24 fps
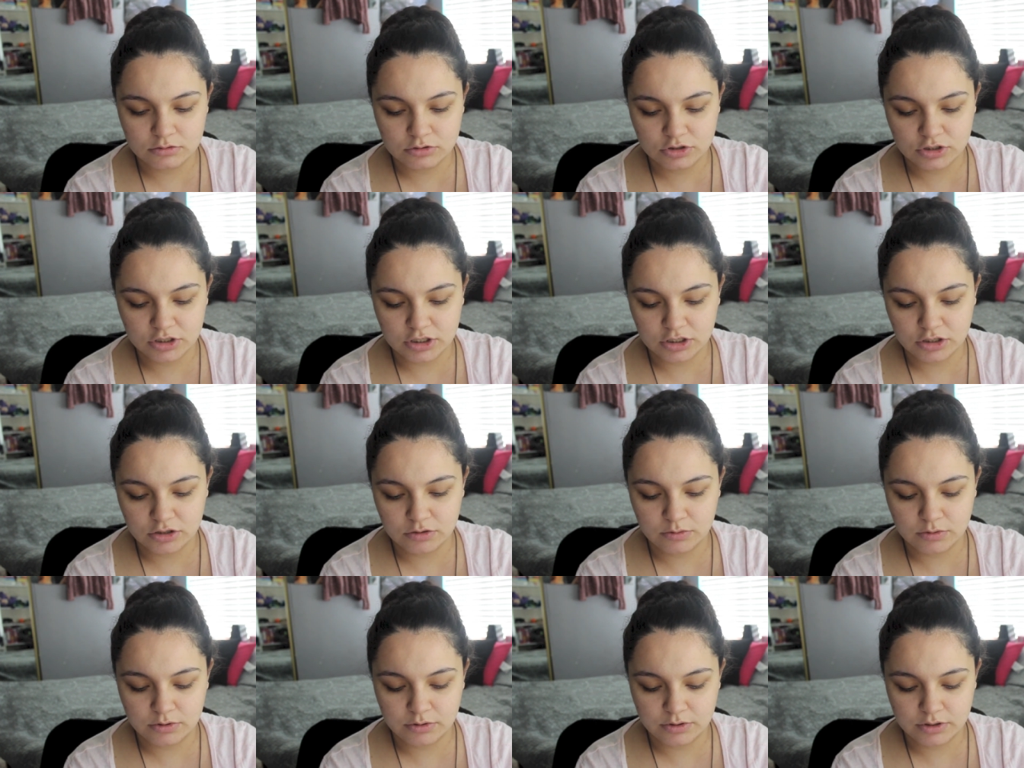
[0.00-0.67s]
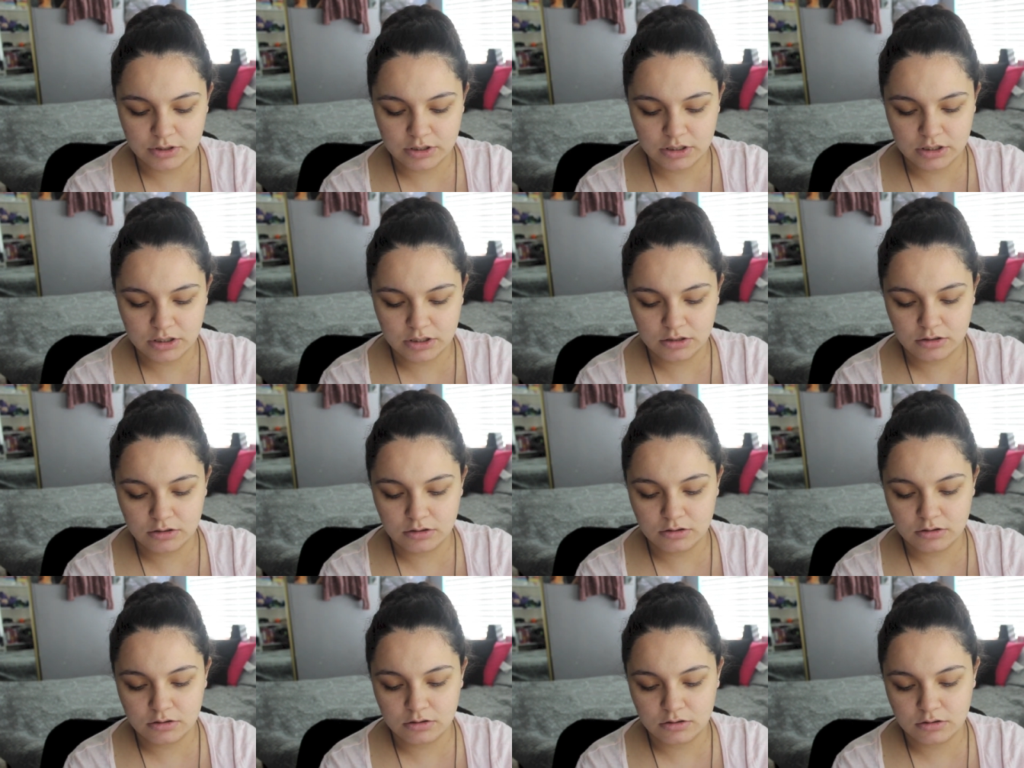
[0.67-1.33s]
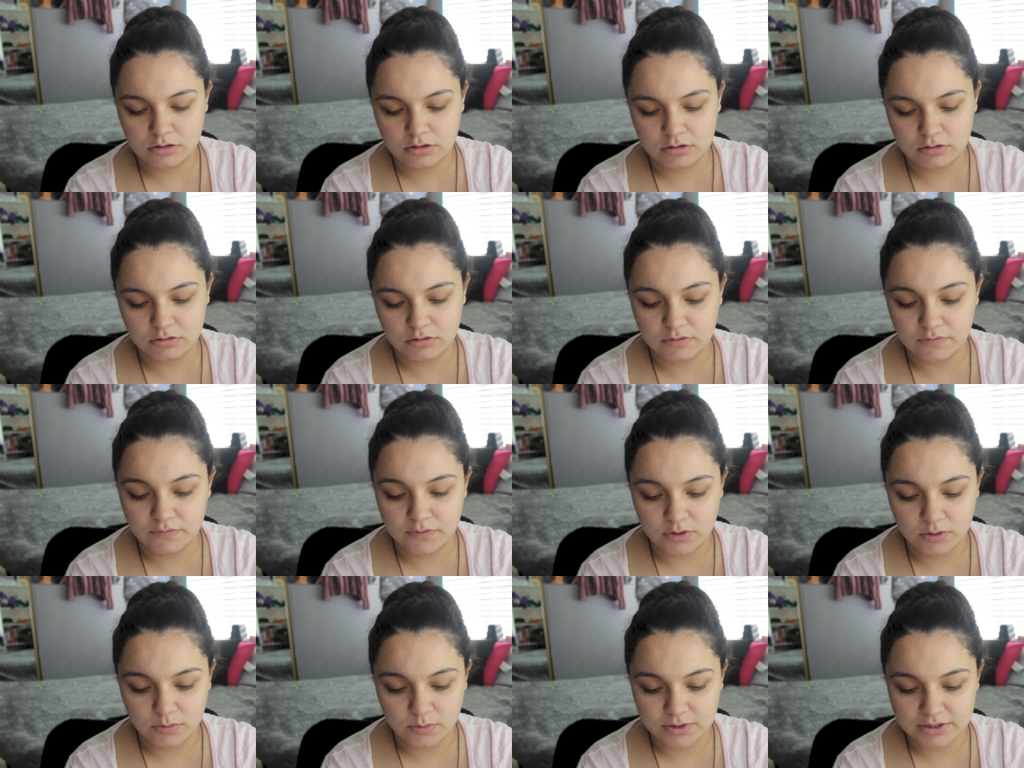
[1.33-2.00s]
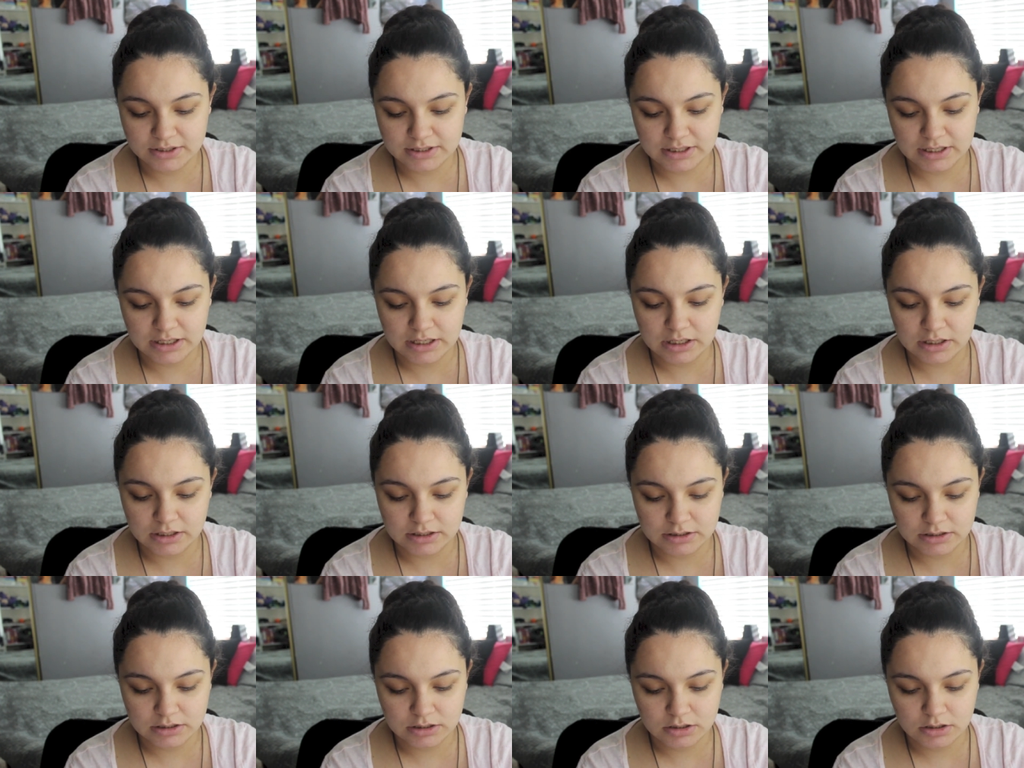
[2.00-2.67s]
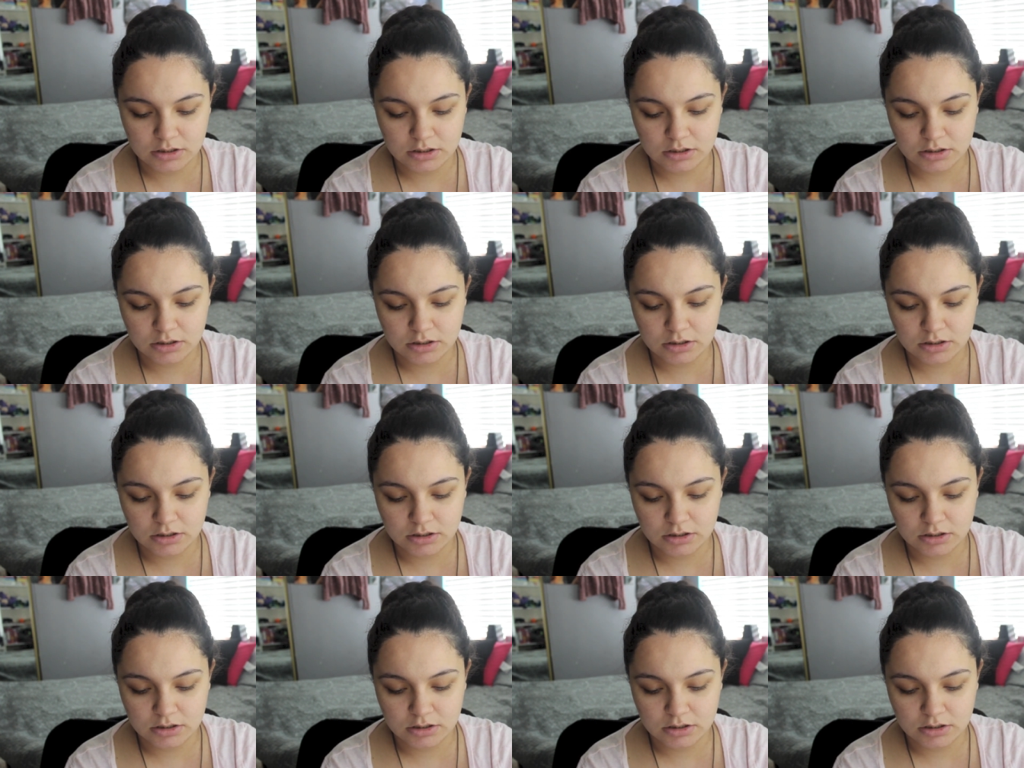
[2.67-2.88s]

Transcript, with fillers: January, I don't even know what today is.